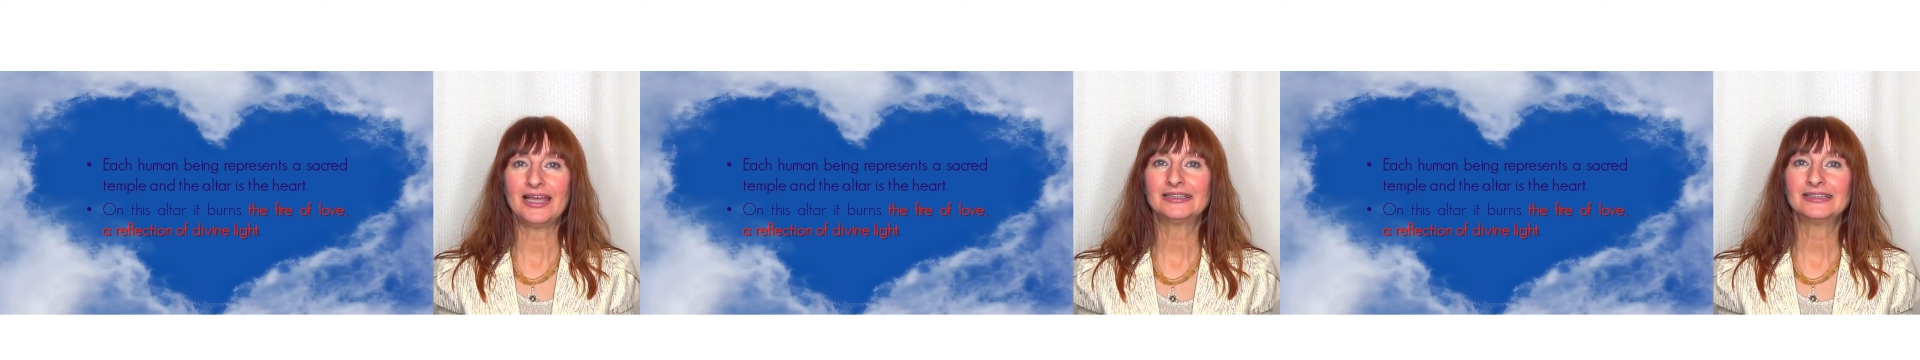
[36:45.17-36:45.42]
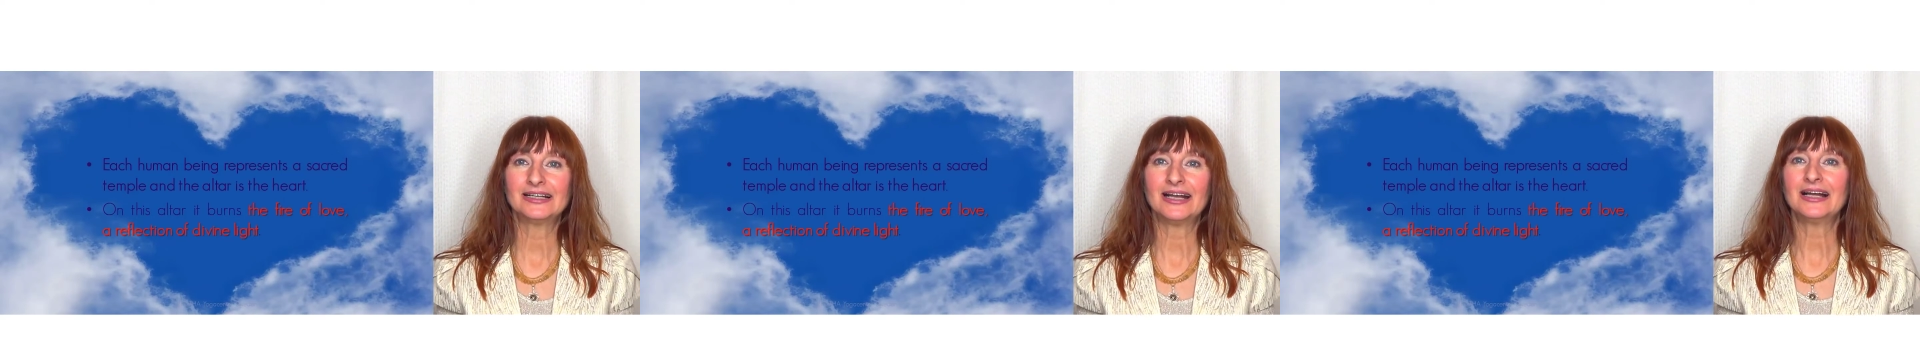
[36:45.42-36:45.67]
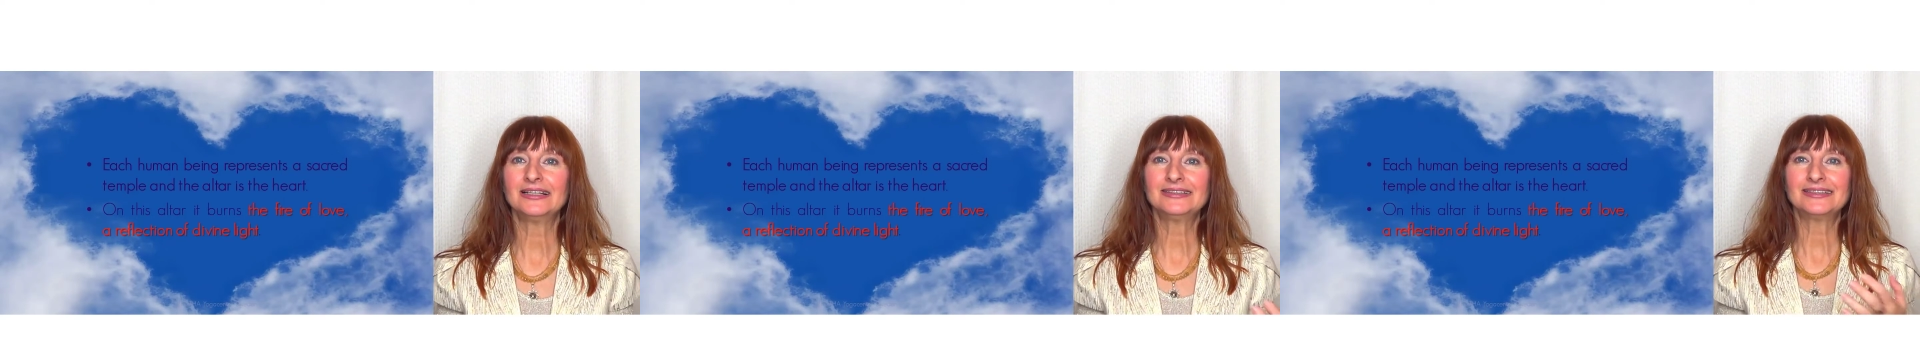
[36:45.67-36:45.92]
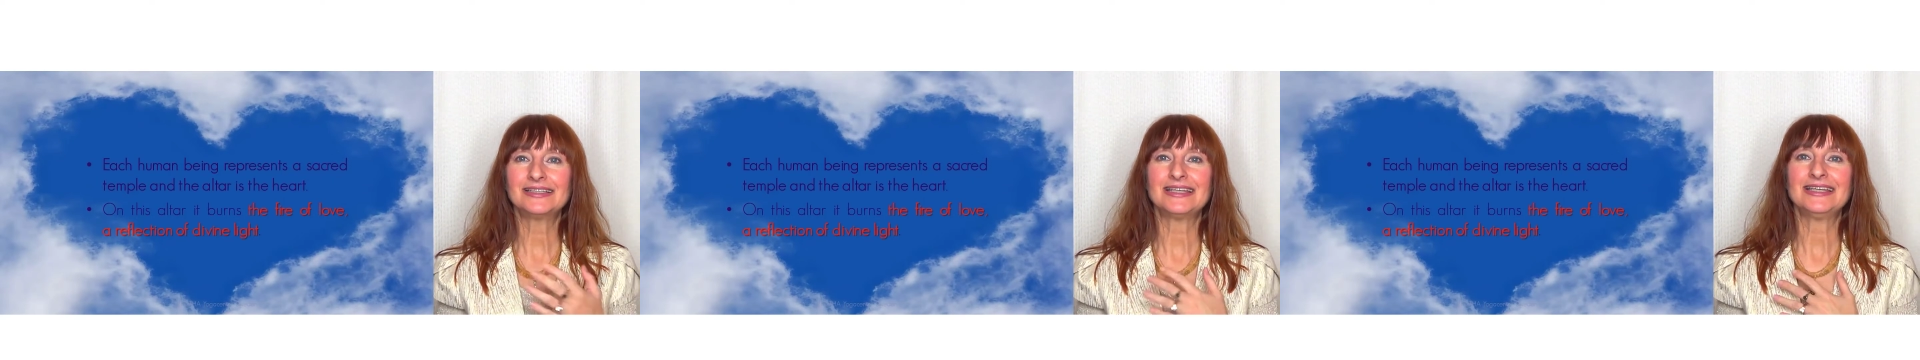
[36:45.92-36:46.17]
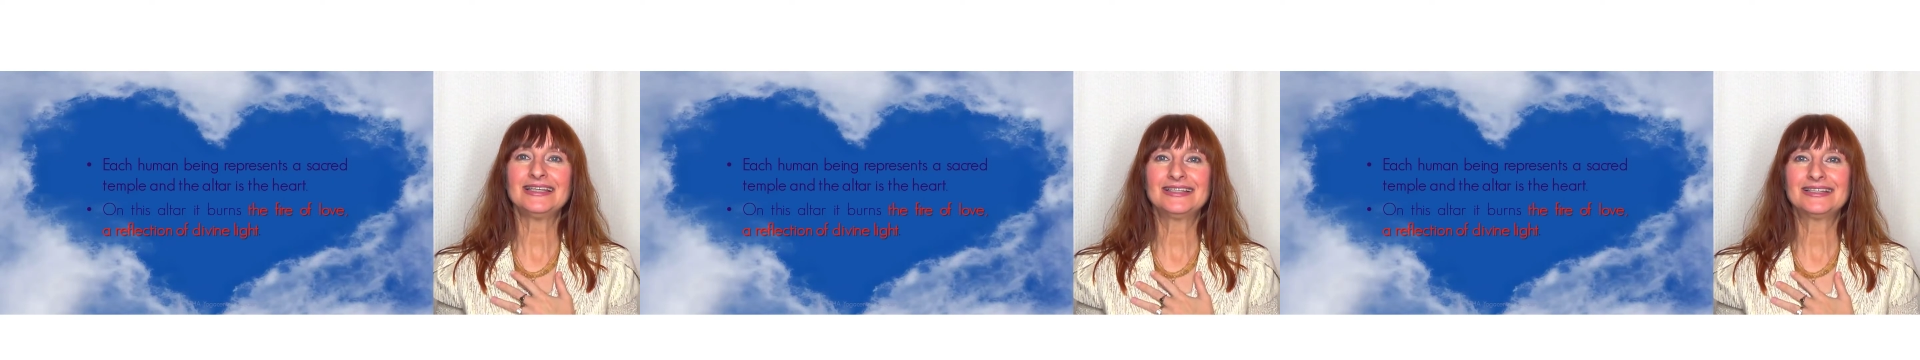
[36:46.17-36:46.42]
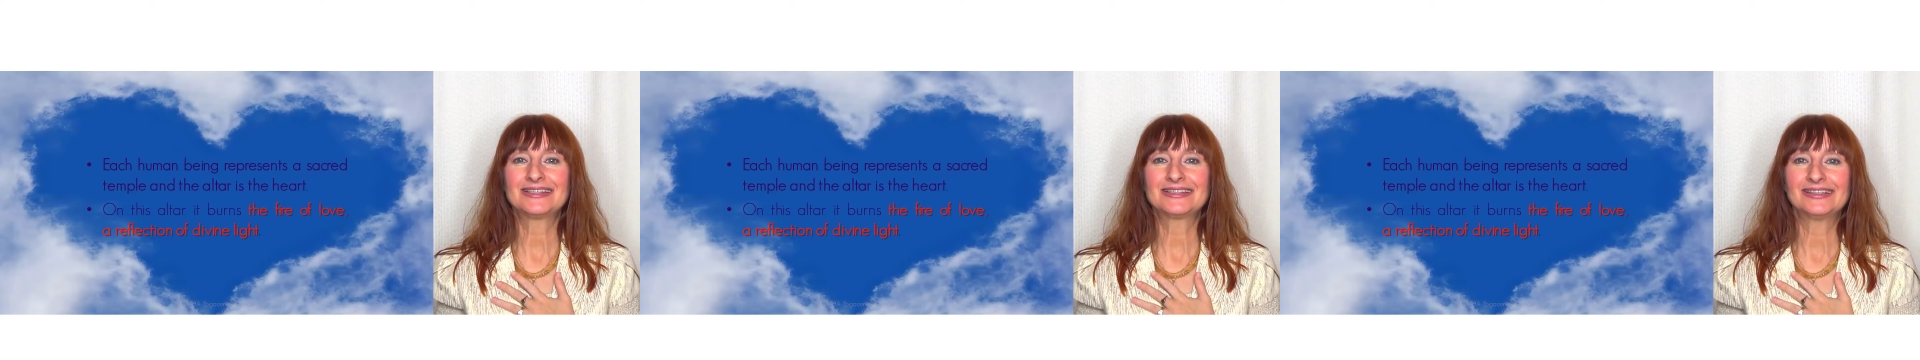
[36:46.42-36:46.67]
and the altar
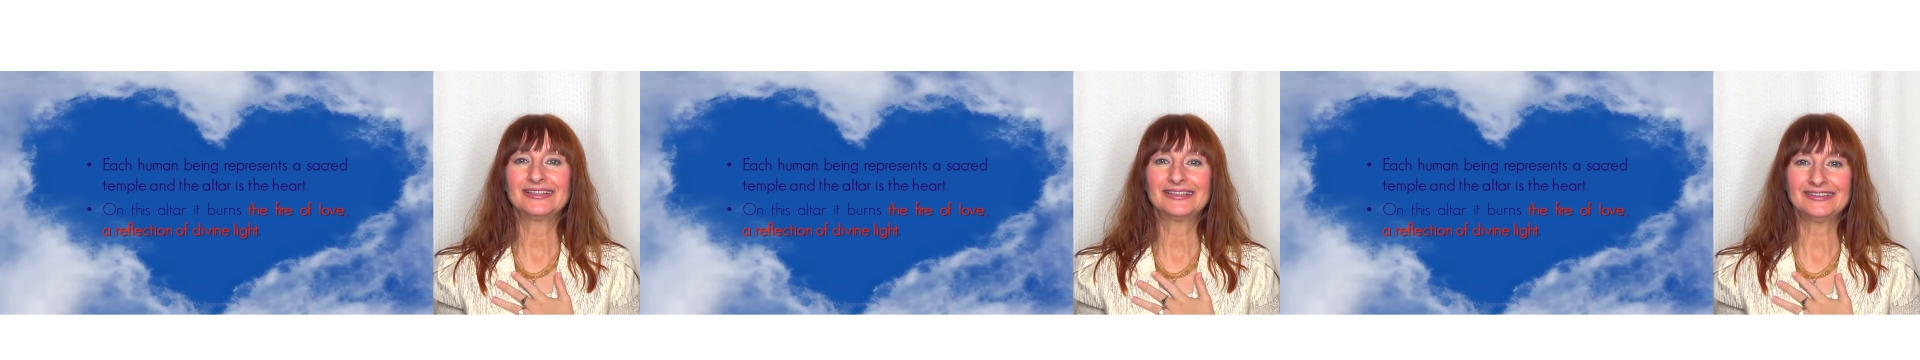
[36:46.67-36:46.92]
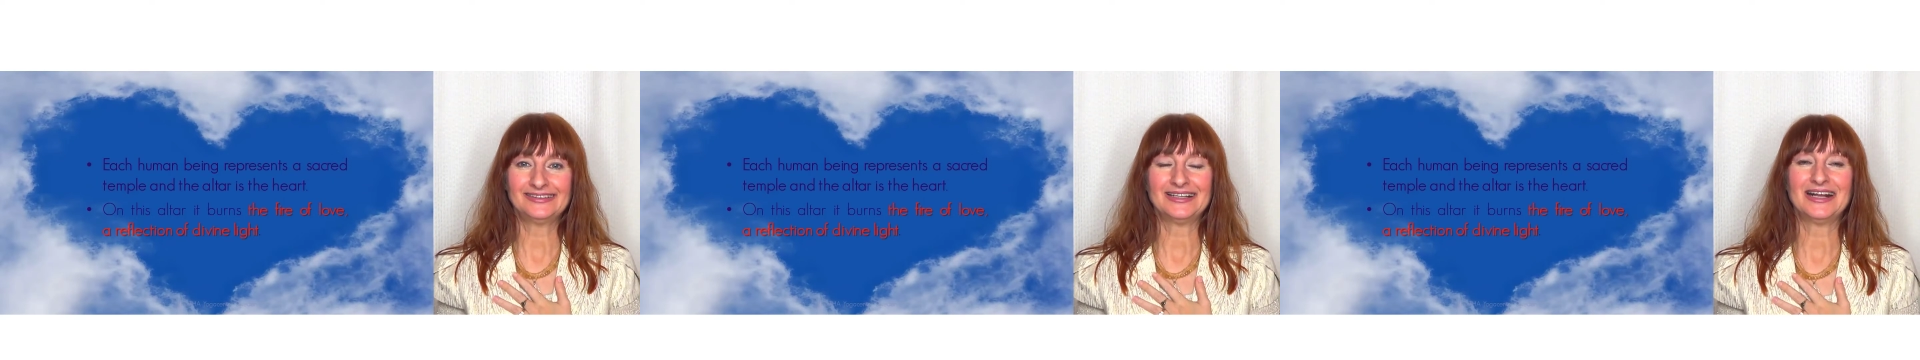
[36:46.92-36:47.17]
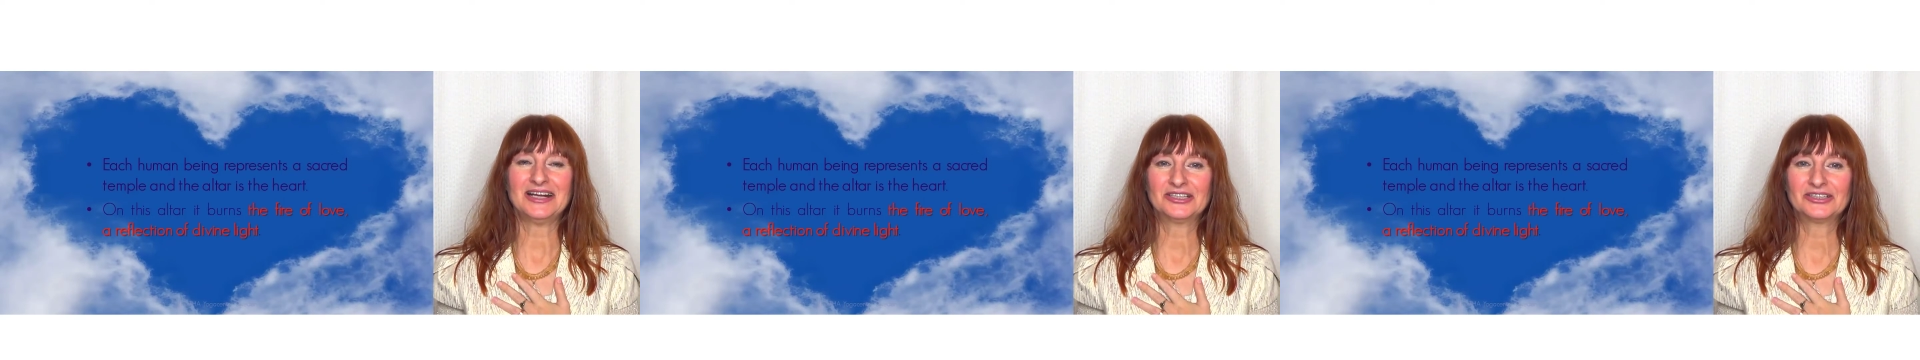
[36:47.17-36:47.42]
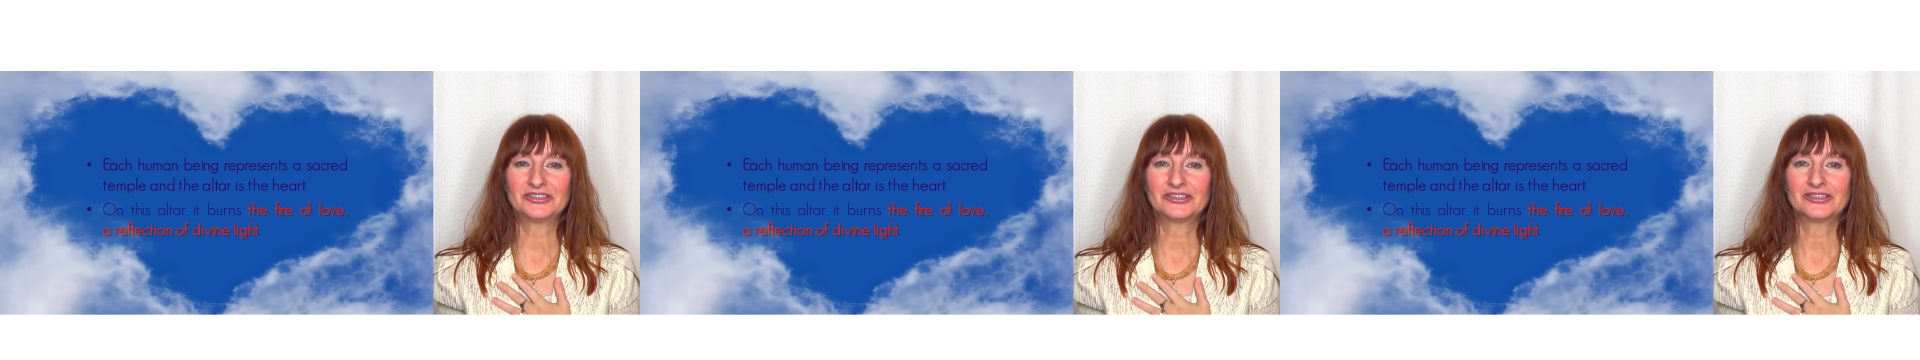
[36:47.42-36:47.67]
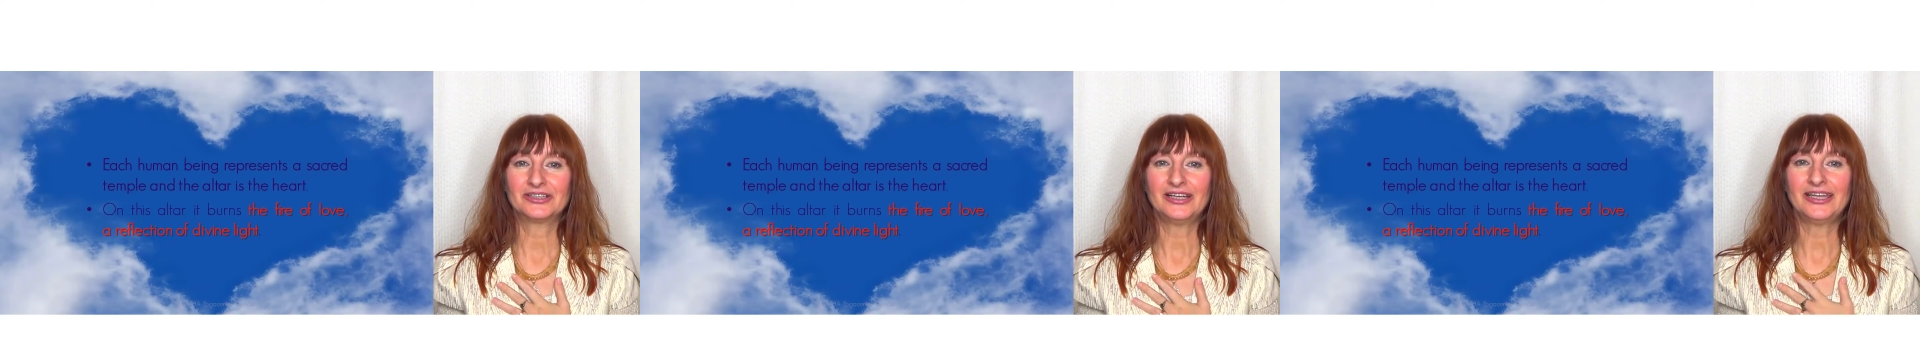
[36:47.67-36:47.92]
is the heart.